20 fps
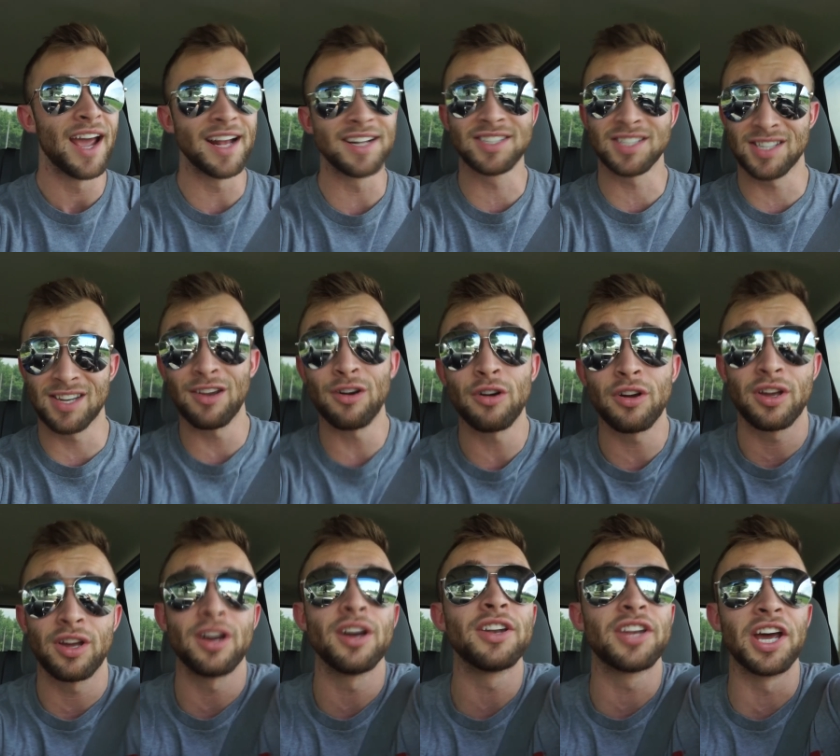it's still
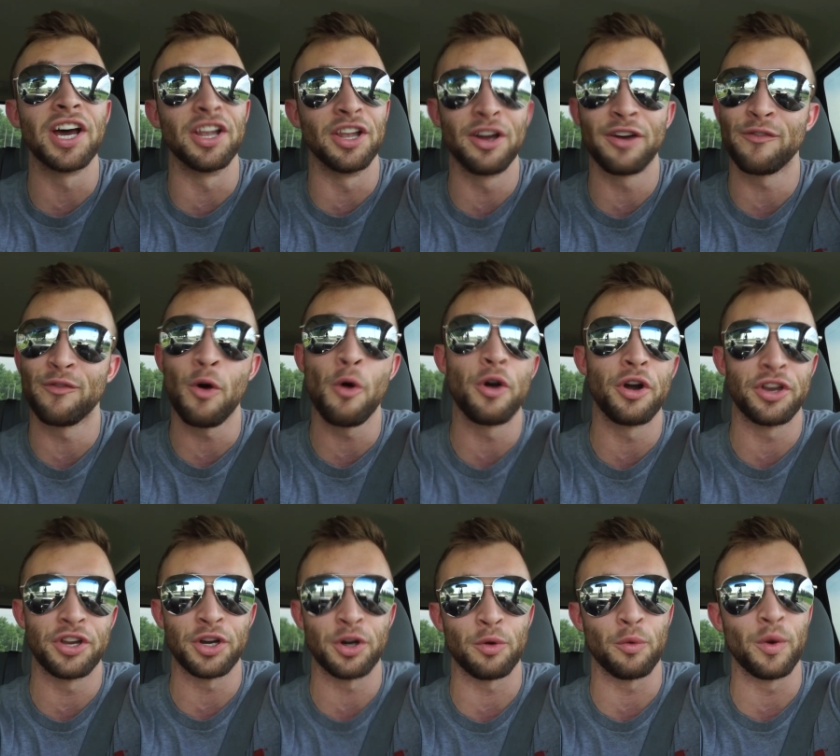good to look
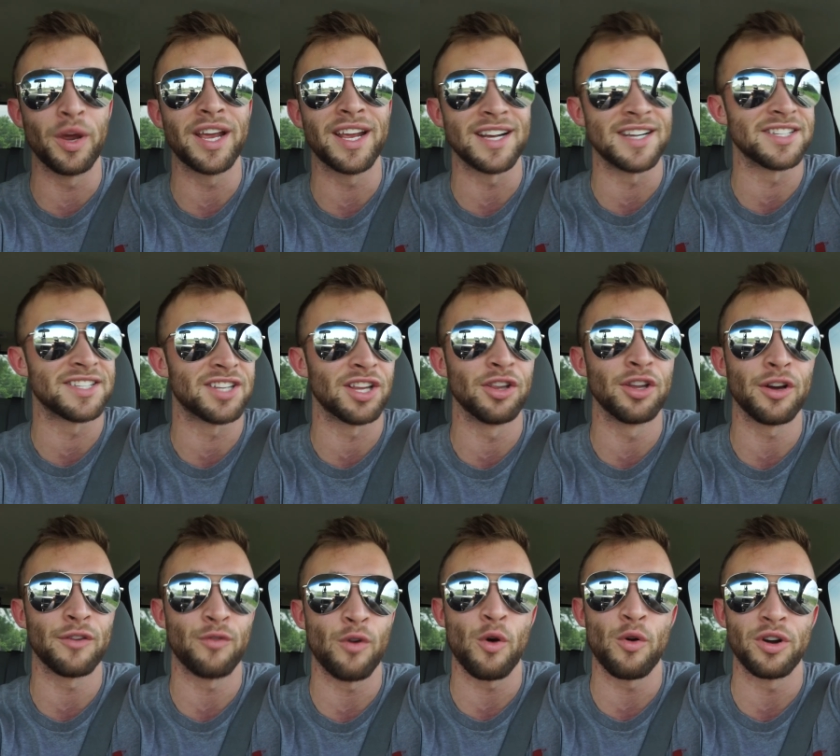forward to your weekends, to
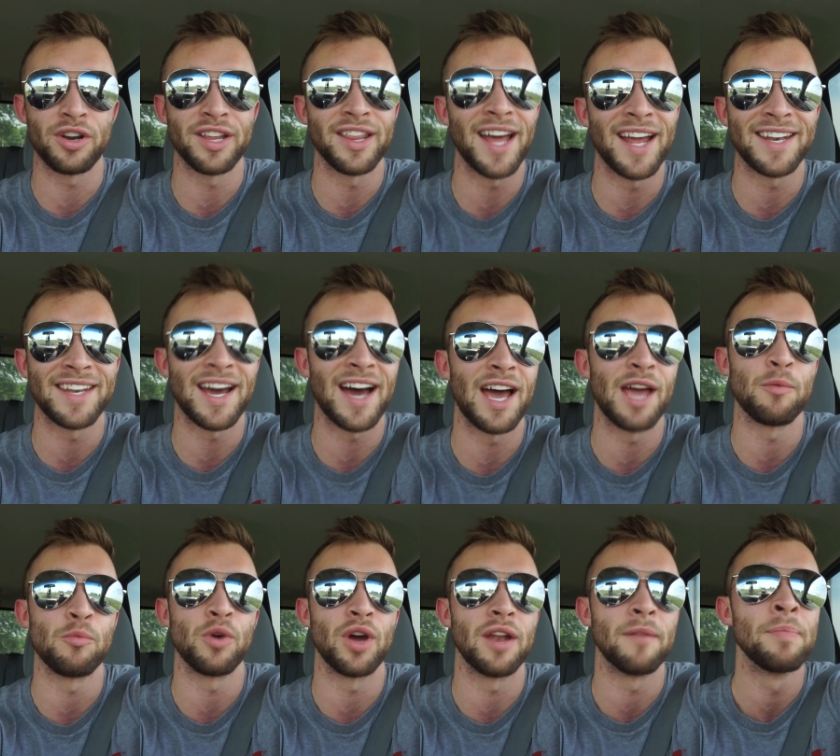look forward to that
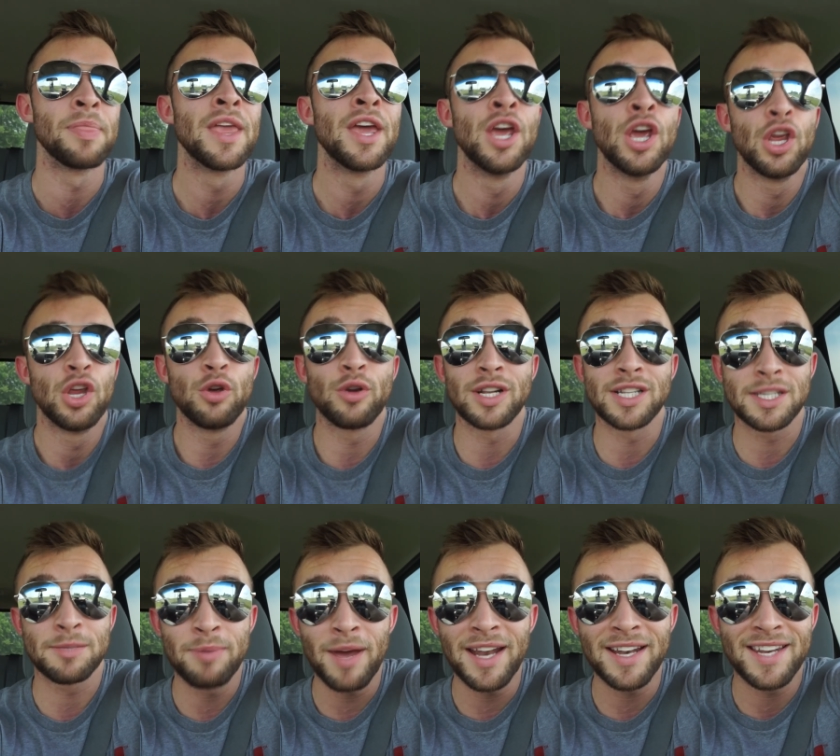time when you can
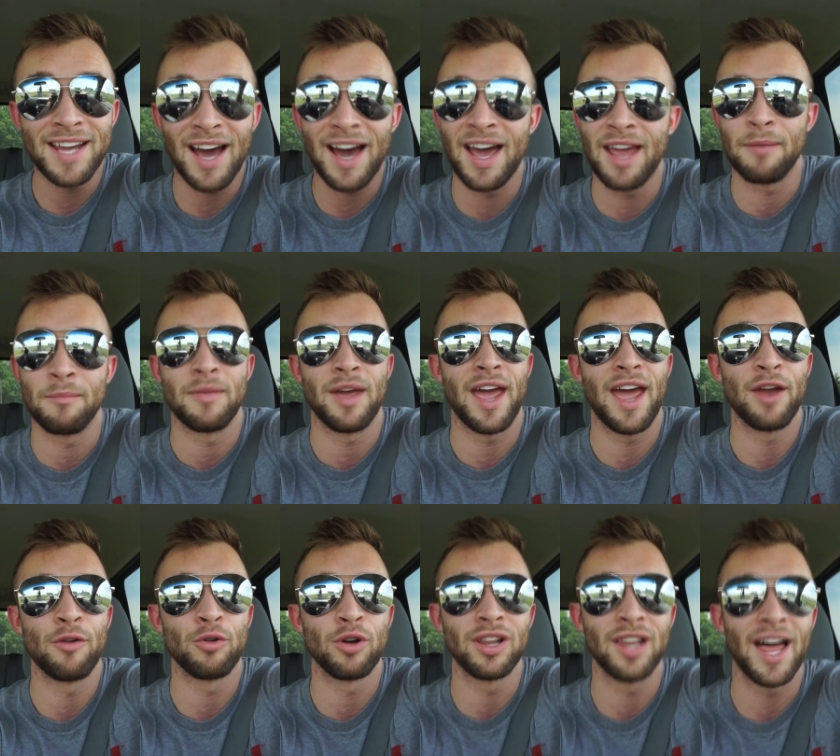spend time
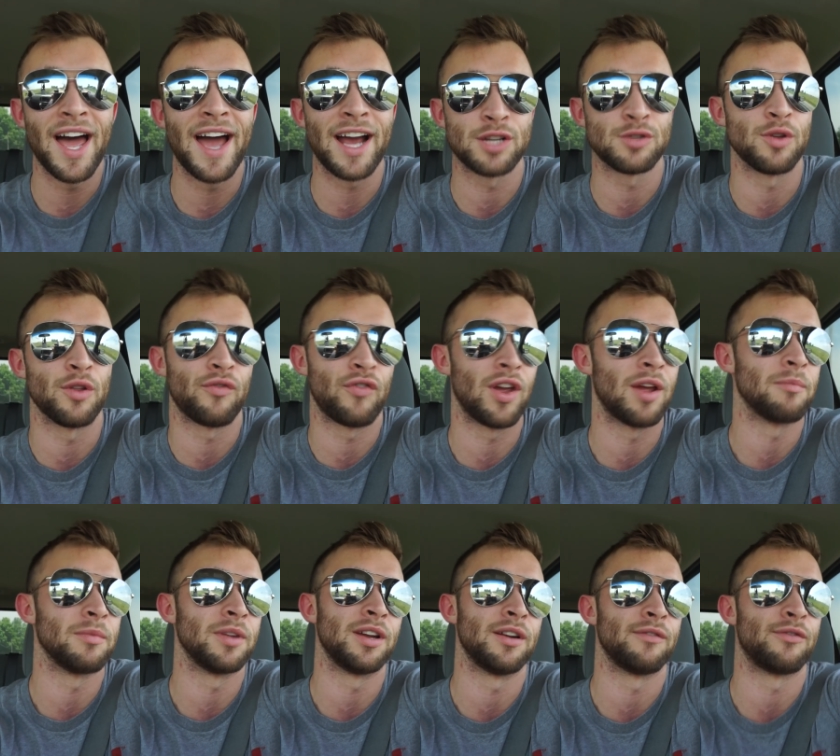and relax with
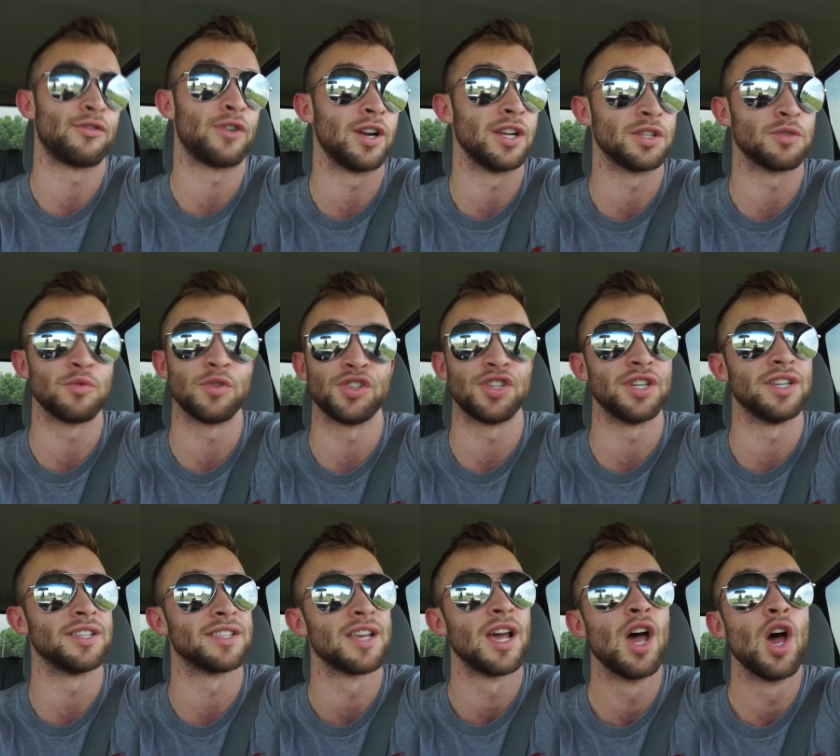family and friends, which
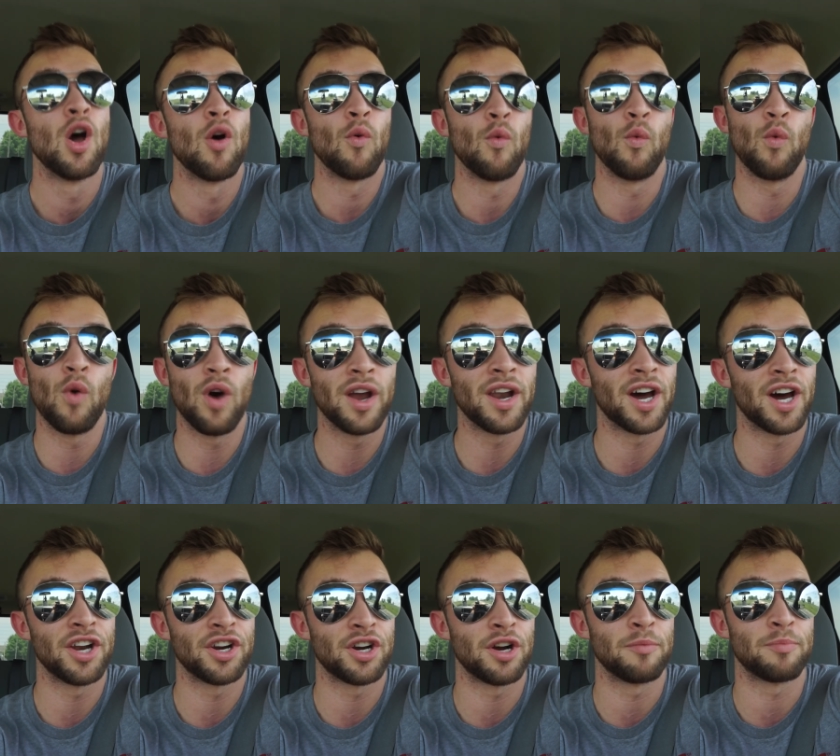is one
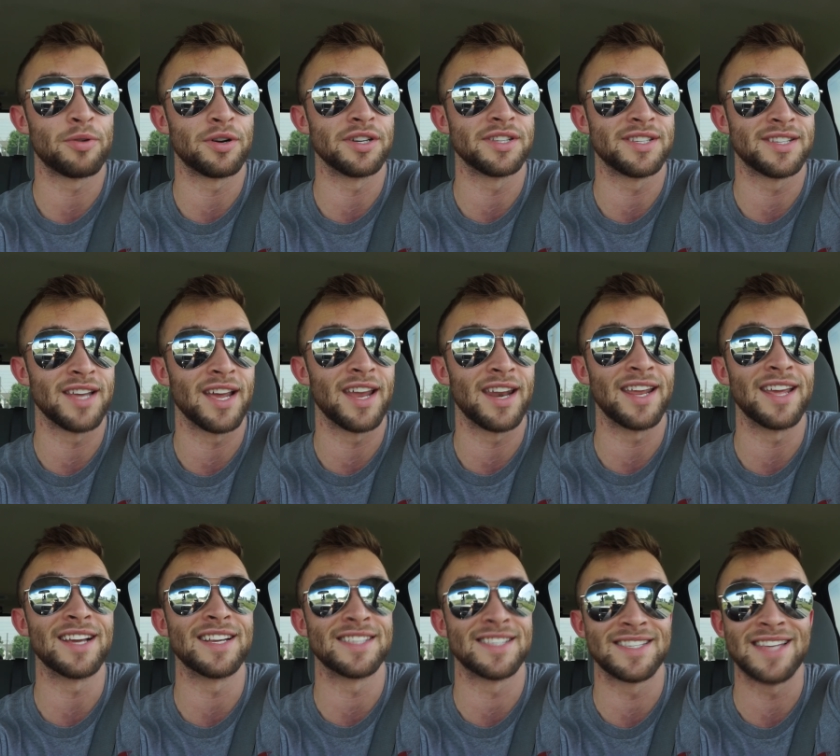hundred percent
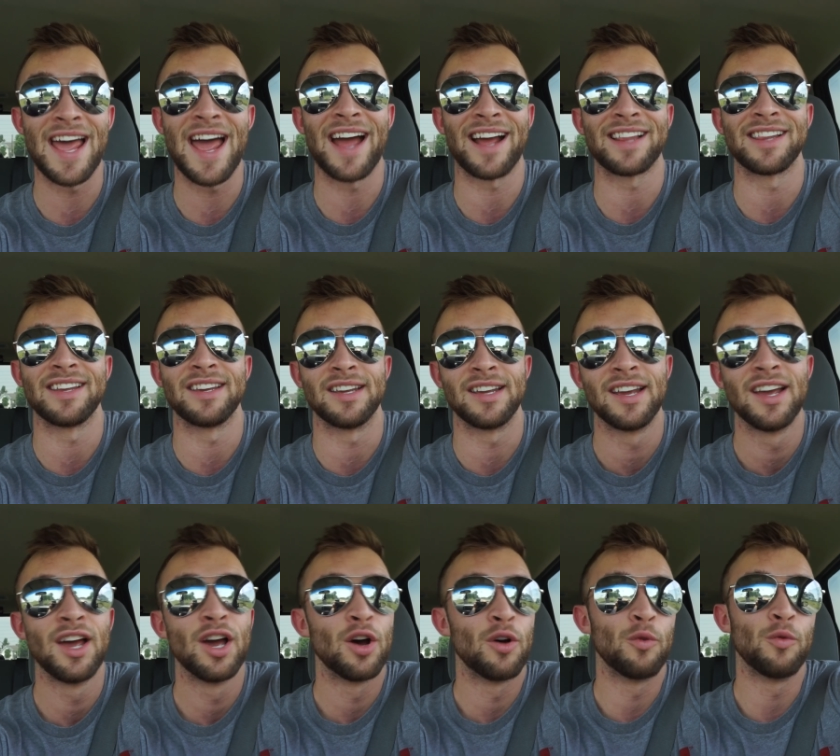exactly
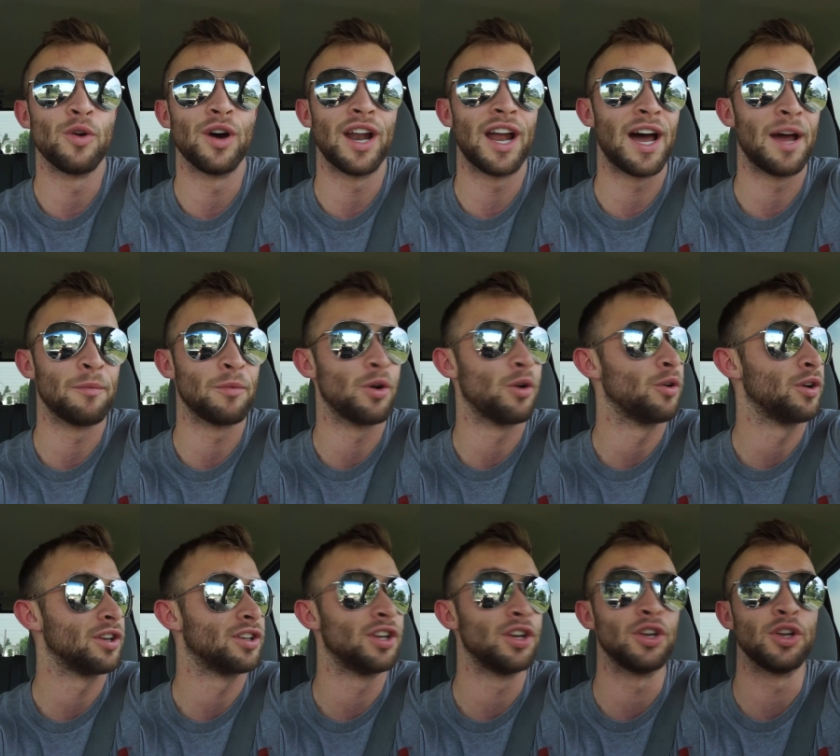what I'm
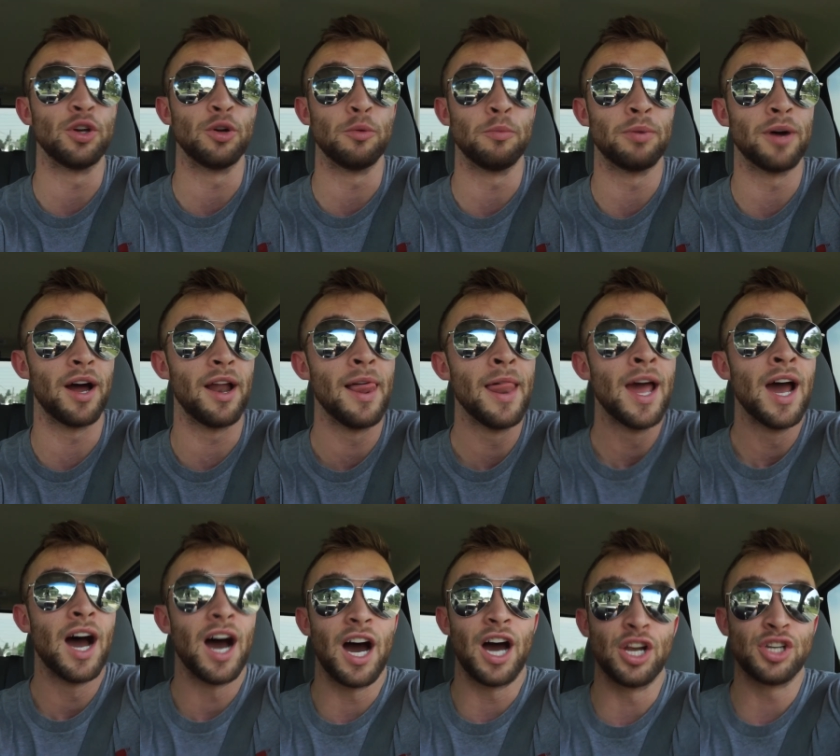going to do. But
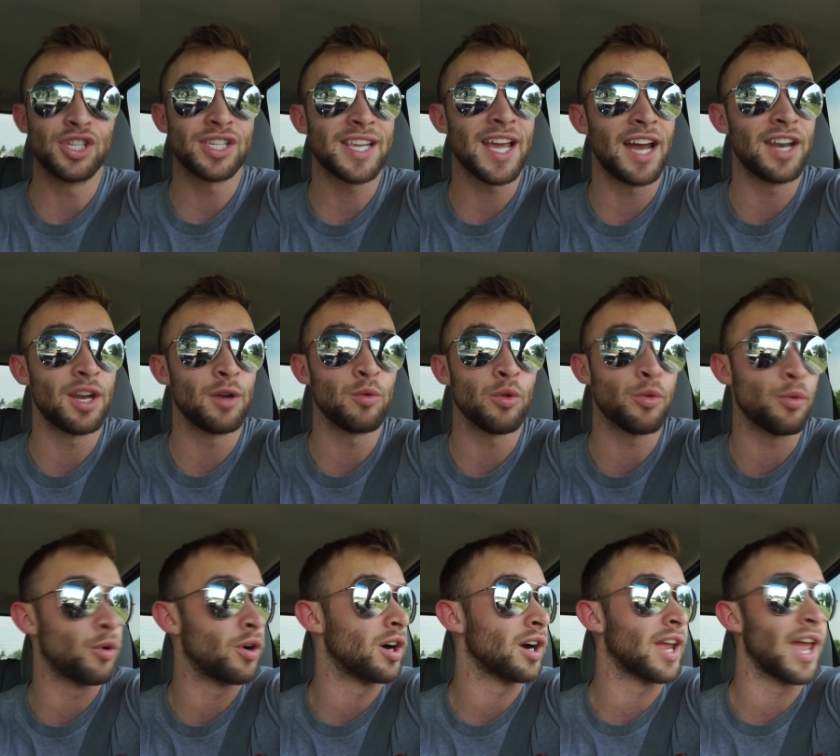I uh, just got done with
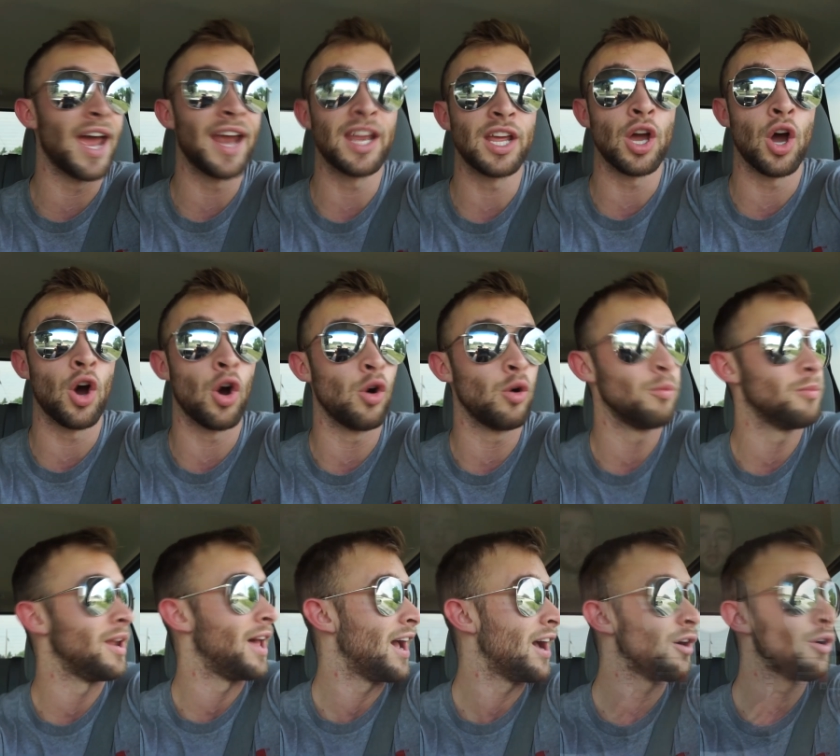work, heading
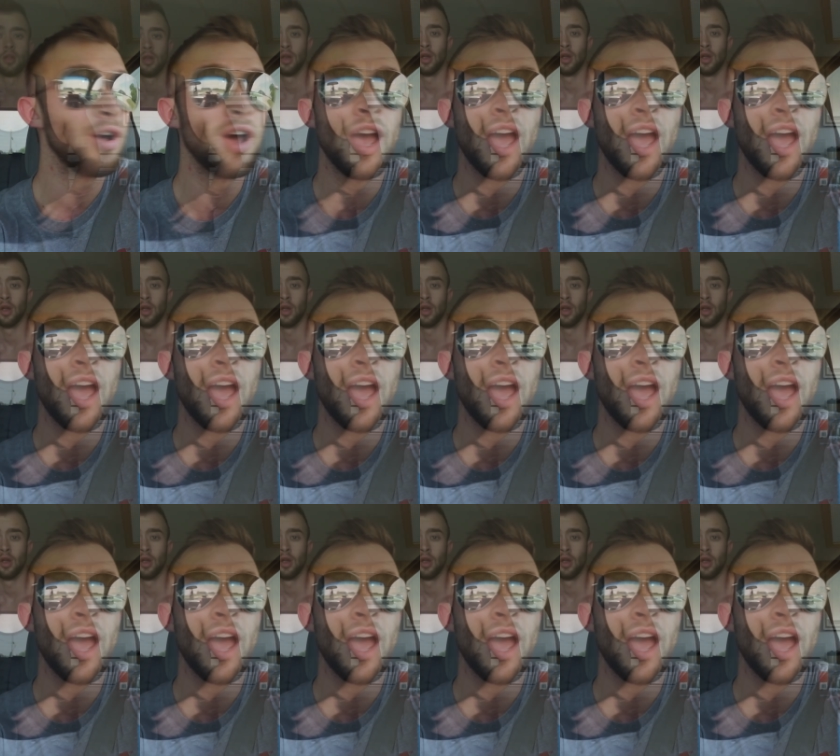home now.